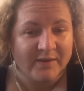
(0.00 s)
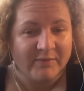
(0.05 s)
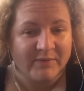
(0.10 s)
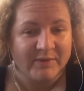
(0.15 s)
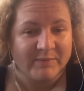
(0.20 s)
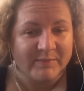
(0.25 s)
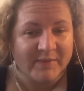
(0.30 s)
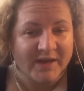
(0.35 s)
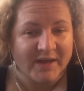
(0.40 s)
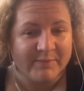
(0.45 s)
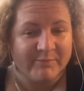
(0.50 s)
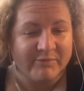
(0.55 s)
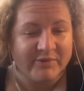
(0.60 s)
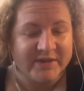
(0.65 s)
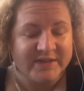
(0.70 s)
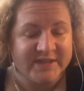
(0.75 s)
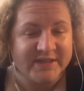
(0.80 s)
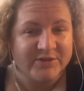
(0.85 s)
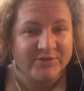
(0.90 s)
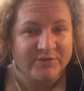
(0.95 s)
with my
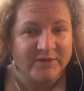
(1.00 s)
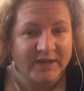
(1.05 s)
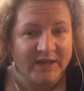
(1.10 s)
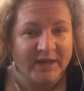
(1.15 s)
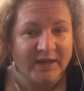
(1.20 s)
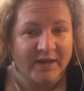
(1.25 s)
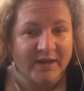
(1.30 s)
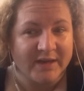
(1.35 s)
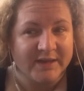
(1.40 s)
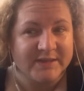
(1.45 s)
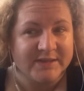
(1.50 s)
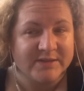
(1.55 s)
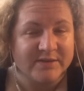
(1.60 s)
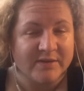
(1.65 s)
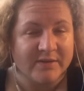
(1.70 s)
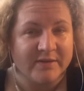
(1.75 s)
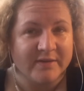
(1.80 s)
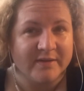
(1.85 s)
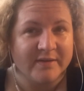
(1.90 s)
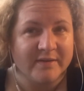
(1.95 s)
pretty tree lights
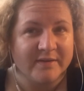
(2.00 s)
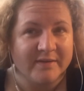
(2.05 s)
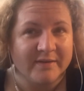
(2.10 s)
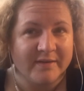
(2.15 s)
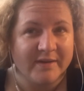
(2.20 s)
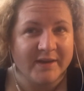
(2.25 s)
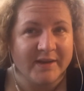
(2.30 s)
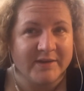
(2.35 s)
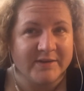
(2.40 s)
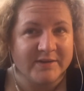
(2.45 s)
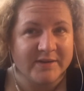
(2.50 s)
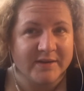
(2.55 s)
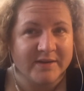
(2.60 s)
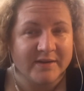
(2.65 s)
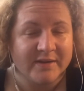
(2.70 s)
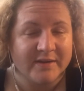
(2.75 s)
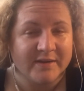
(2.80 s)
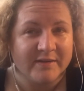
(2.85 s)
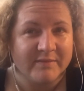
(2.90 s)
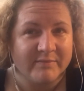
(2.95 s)
on and
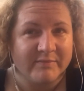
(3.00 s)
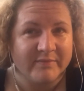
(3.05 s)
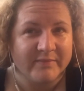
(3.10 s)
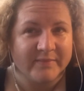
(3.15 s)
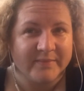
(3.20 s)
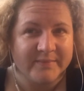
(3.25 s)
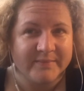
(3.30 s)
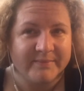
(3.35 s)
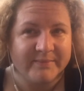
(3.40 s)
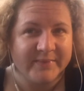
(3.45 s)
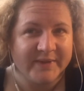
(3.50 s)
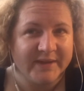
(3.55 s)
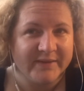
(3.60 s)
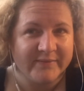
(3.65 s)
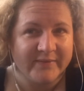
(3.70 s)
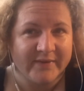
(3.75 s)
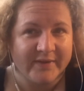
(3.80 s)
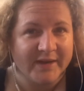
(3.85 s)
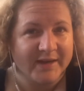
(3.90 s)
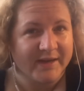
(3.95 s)
being
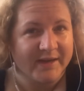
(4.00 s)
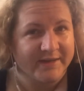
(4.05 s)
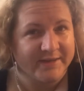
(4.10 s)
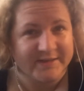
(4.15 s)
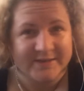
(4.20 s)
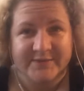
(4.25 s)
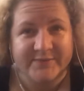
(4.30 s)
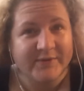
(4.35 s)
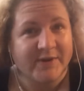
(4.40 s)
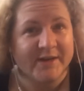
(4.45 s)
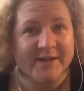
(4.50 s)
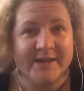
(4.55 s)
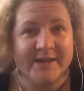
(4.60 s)
very glad it's Friday